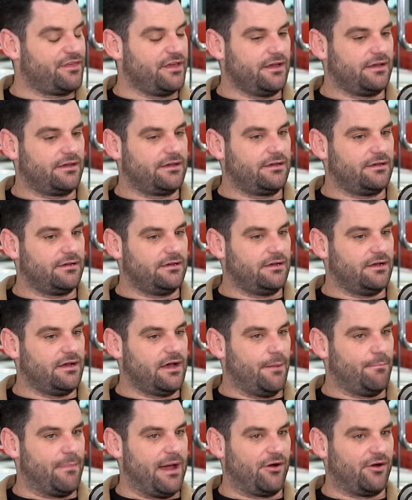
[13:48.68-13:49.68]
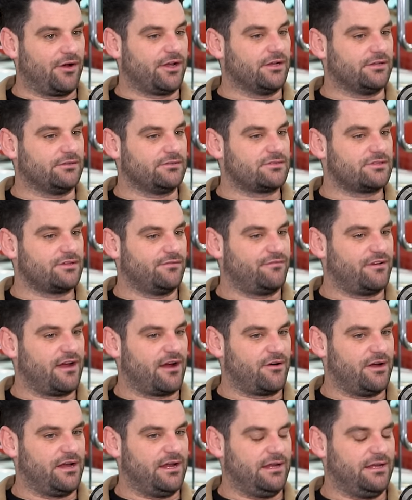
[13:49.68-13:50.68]
I think Americans are
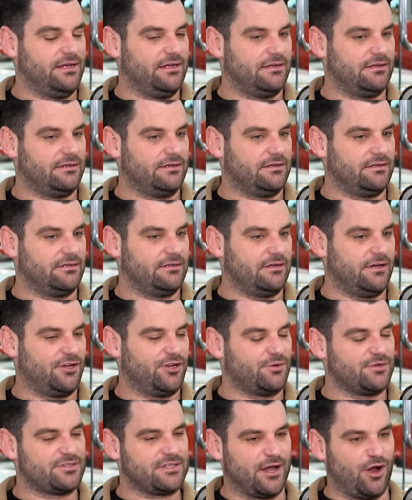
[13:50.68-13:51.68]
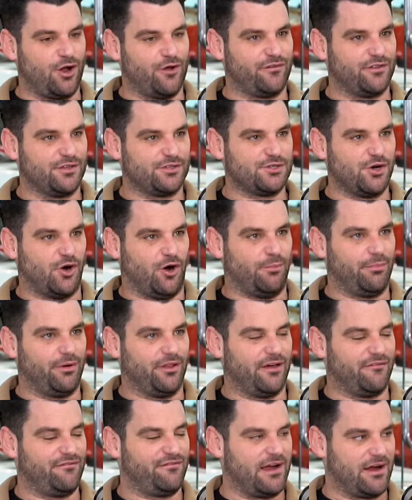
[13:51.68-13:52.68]
very, I don't want to say over the top, but
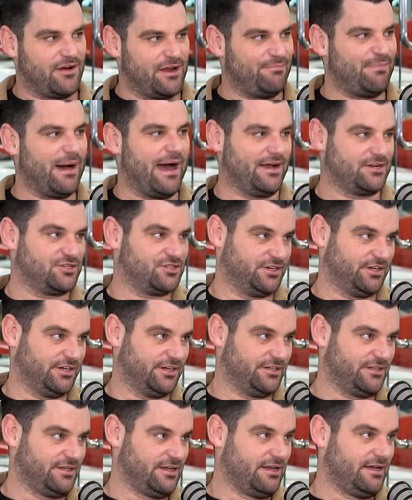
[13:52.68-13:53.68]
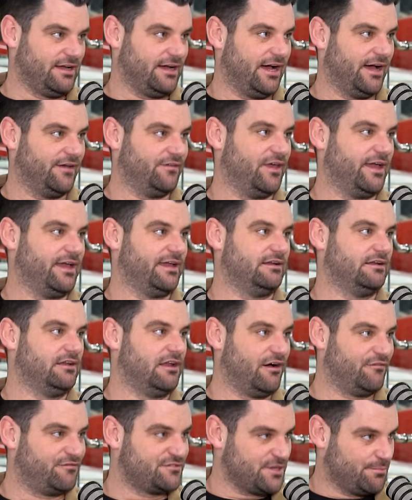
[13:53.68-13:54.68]
they're very passionate. And they
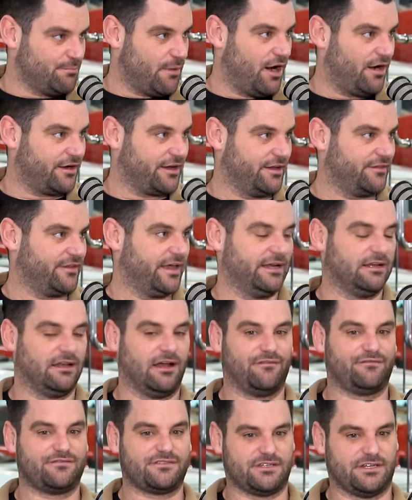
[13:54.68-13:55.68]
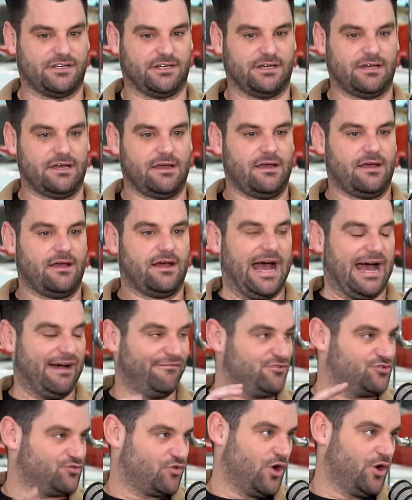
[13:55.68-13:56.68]
love to market. They love to
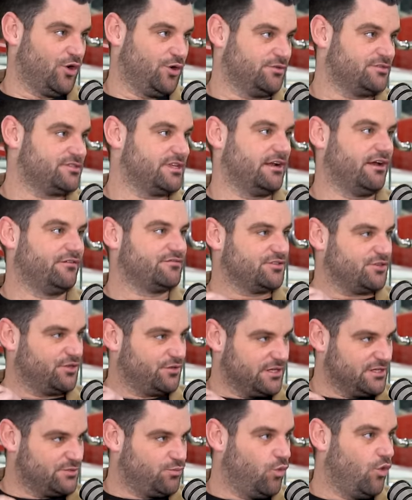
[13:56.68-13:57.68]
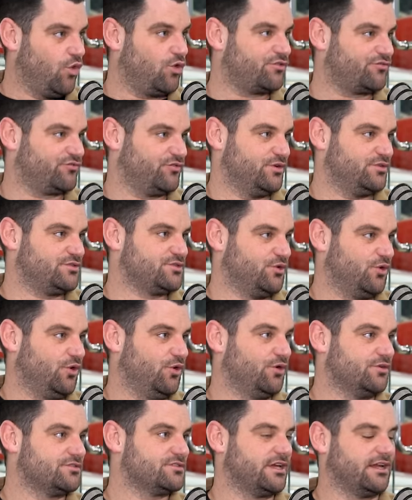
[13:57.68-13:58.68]
have drones. They love to do these walkthrough
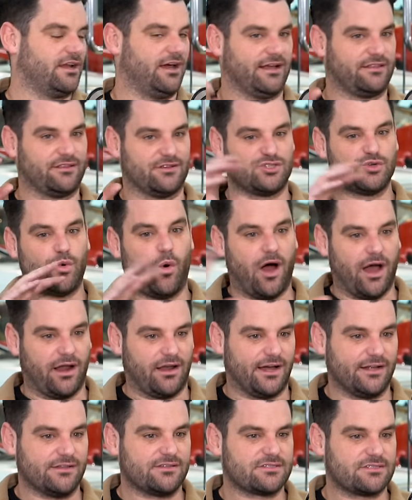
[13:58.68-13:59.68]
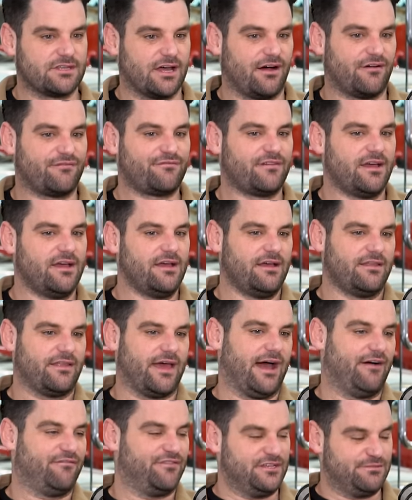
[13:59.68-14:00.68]
tours. They like the Twilight stuff. They
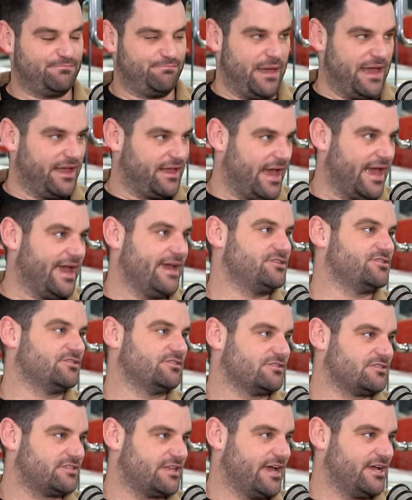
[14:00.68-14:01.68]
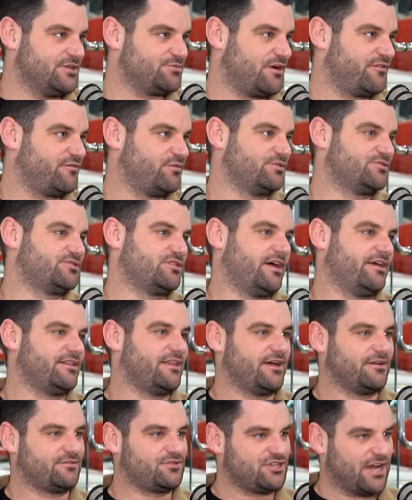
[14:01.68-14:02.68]
have these big agents days where everyone's like
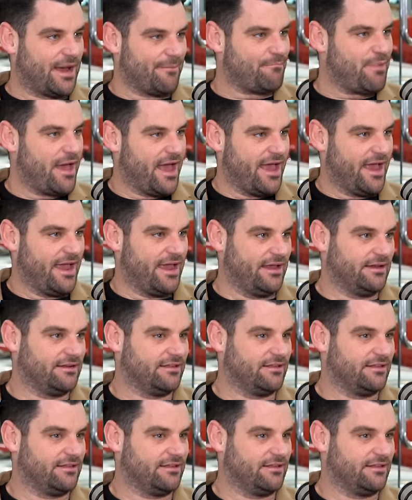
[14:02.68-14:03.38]
their champagne.